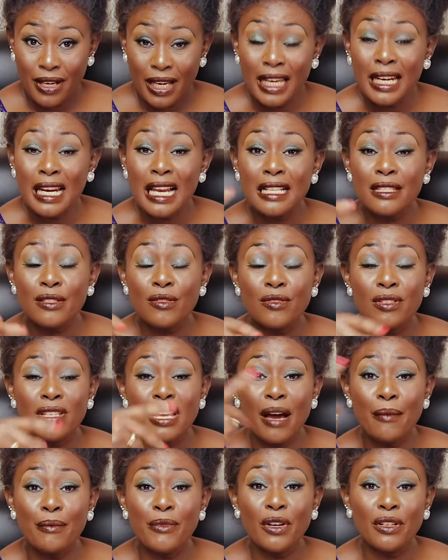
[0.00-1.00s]
And as you
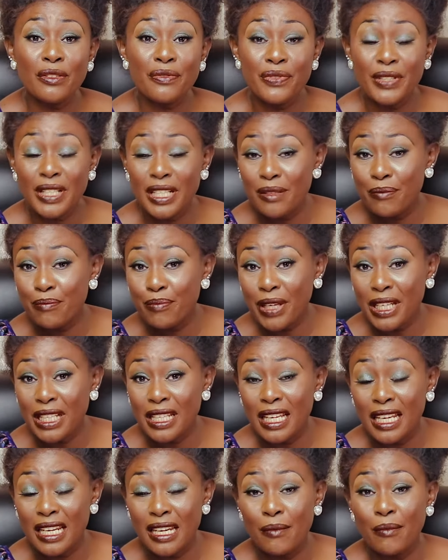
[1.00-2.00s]
say, I'm not feeling
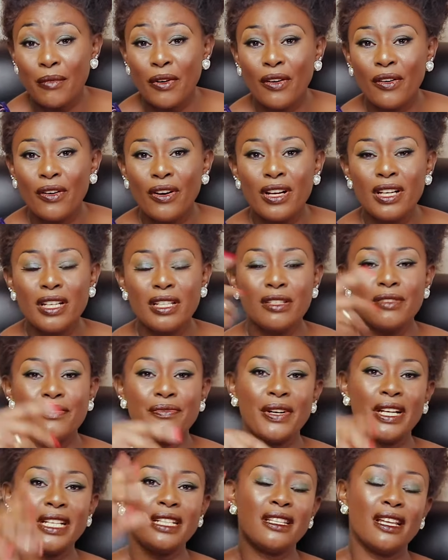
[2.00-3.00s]
pain anymore, you
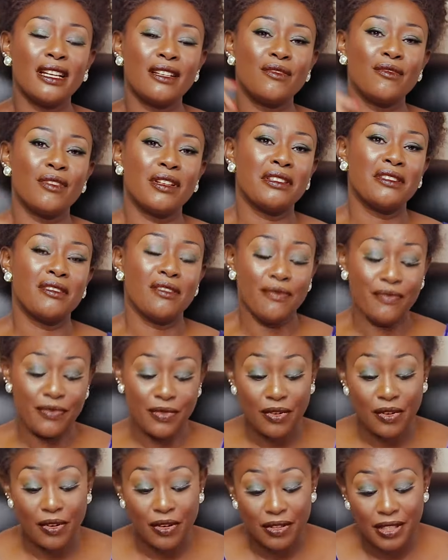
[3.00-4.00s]
find that yourself,
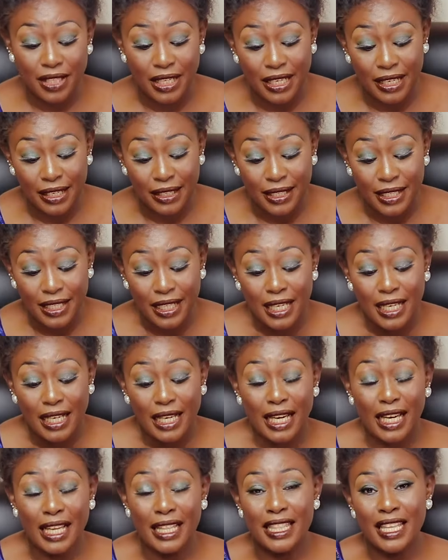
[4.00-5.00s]
you got healed.
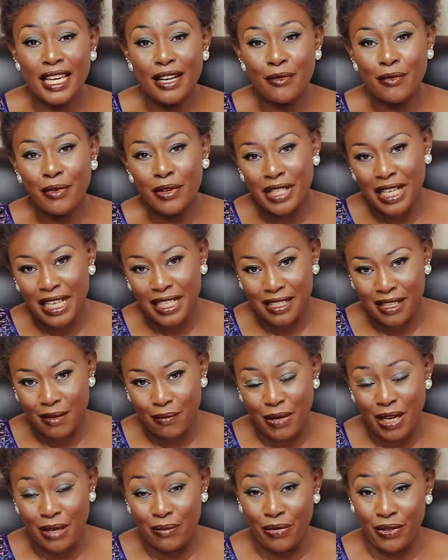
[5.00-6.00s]
And then what does the
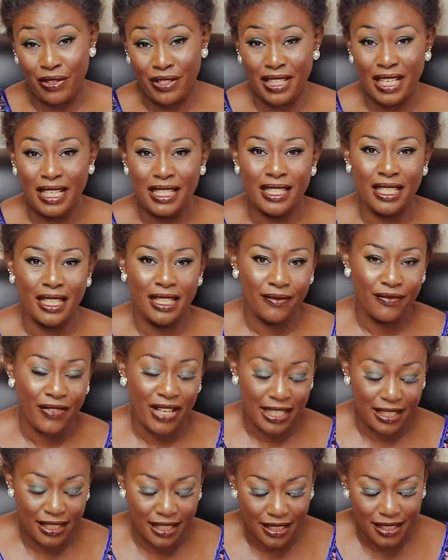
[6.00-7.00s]
Bible say in
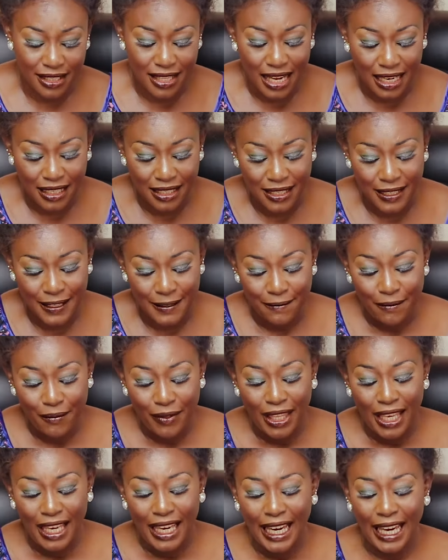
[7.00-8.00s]
verses 13?
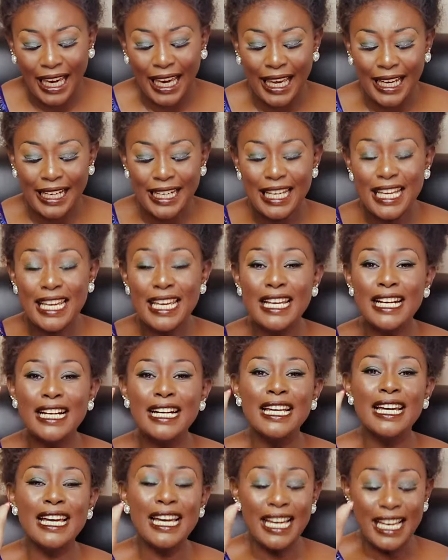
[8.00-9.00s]
And he
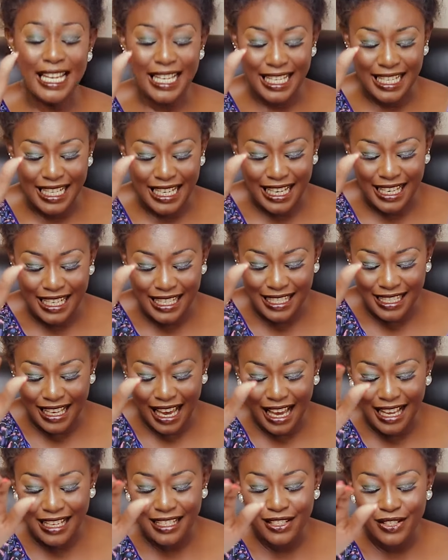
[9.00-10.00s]
laid his
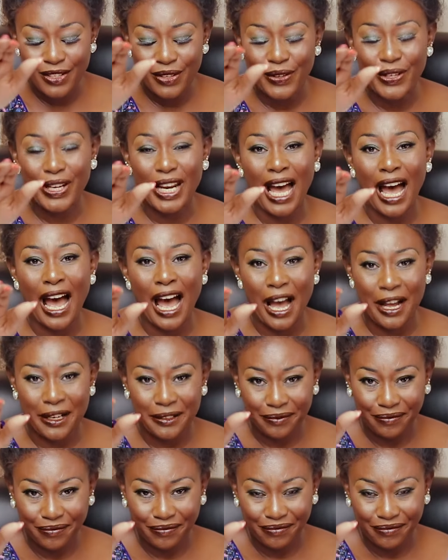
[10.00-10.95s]
hands on her.